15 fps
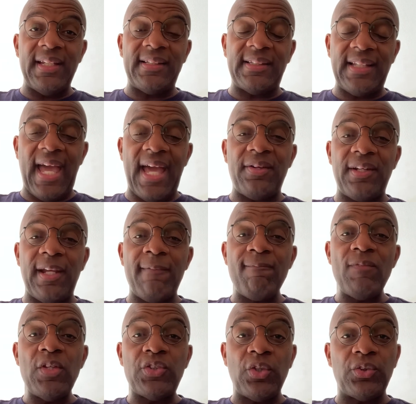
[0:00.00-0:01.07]
It's Saturday.
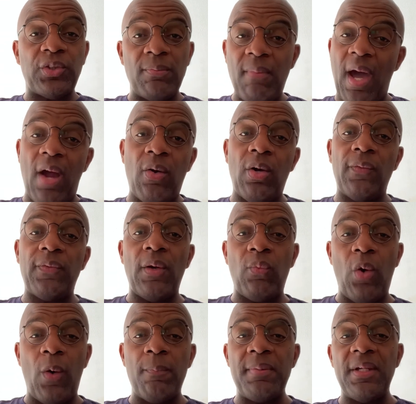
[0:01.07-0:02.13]
So tomorrow there
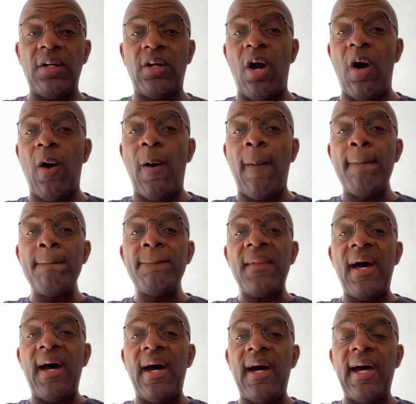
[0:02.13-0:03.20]
won't be a call
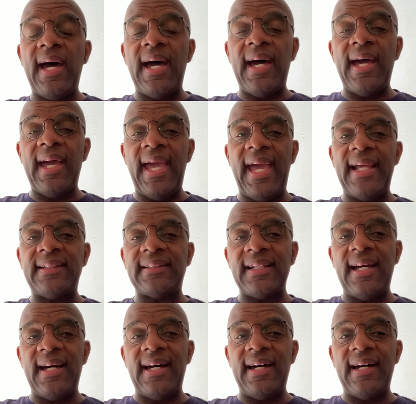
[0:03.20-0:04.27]
uh, uh at,
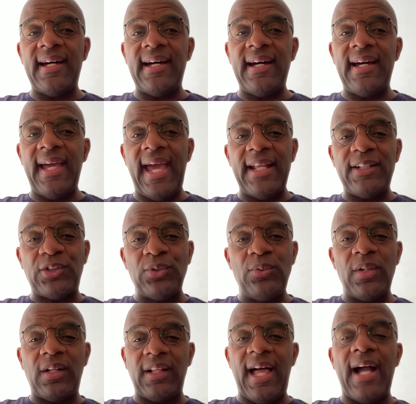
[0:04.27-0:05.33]
uh, uh, at 2
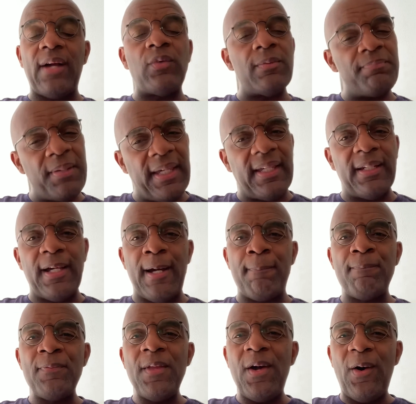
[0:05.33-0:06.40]
o'clock. We'll pick it
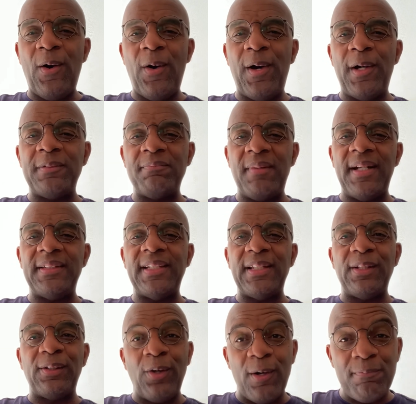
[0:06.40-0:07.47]
up on Monday.
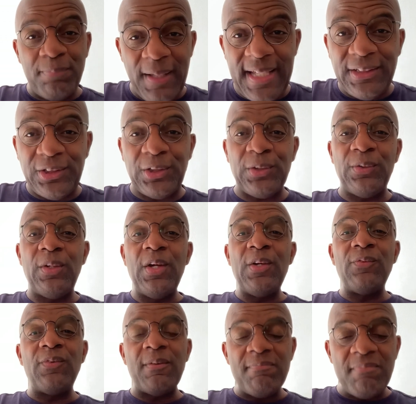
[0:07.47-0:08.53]
The Lord bless you.
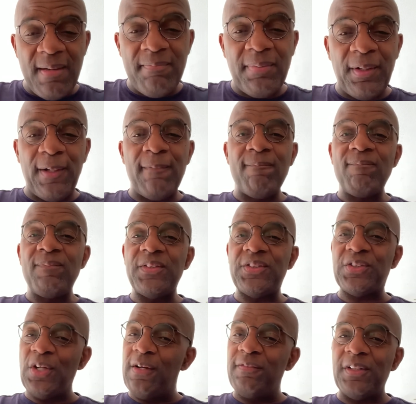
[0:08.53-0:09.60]
Remember,
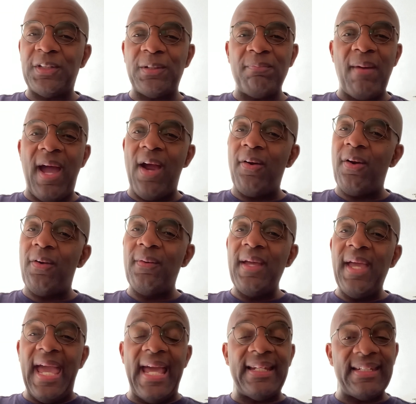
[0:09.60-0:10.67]
service tomorrow
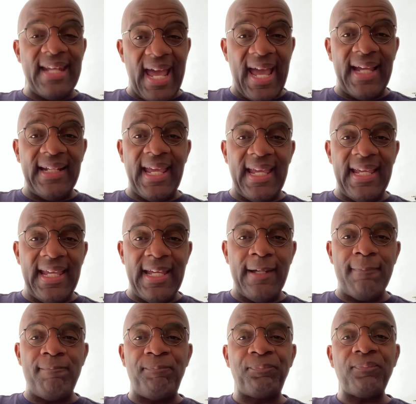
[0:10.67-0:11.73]
at 9
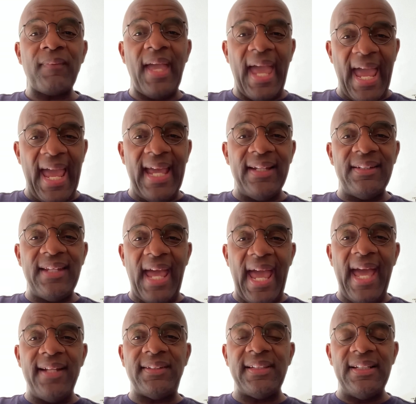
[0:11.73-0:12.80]
a.m and
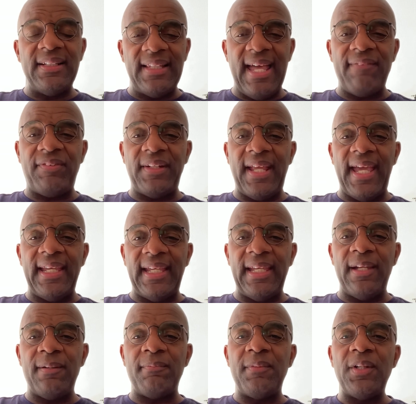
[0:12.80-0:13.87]
at 11
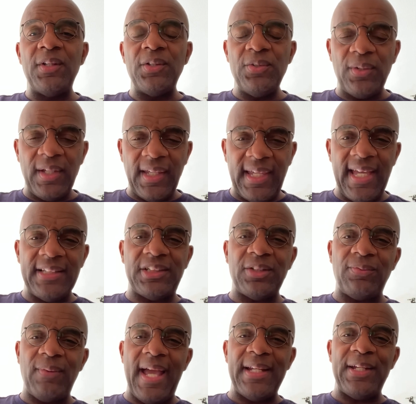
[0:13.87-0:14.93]
a.m. You can catch it
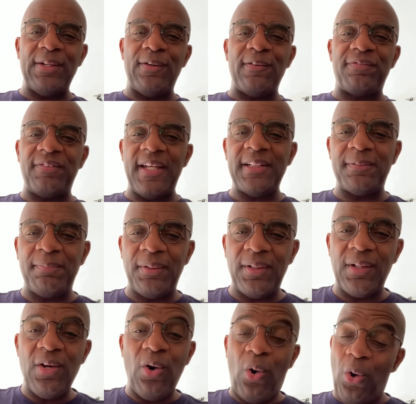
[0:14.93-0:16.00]
right here on
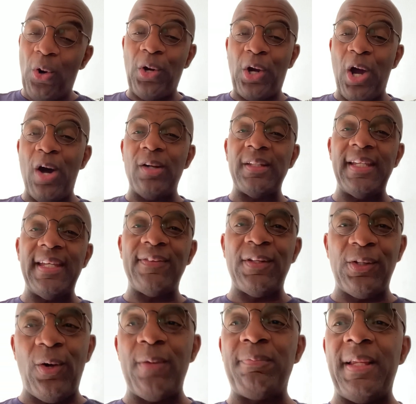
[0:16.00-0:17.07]
Facebook or call in. The
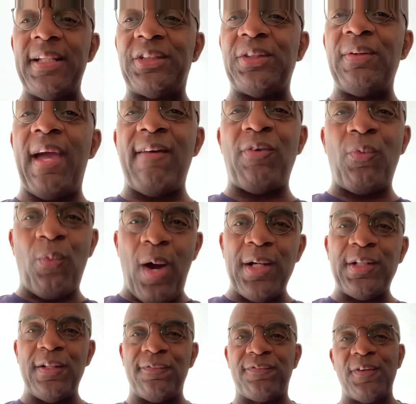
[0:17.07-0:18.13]
Lord bless you. Have a
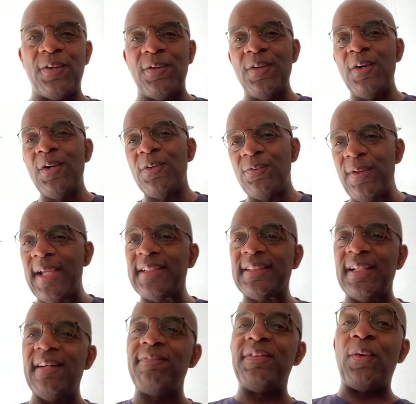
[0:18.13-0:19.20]
wonderful rest
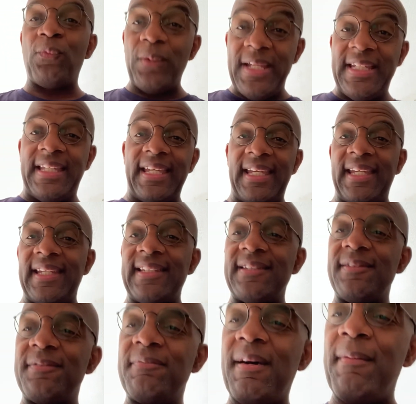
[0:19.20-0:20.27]
of the weekend.
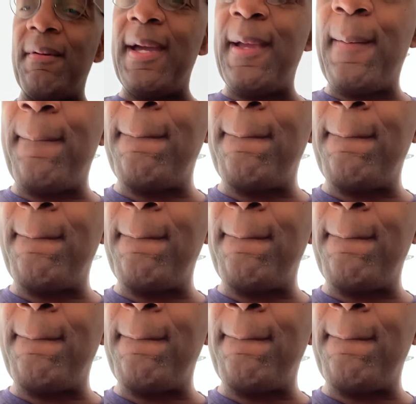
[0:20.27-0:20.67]
Bye bye.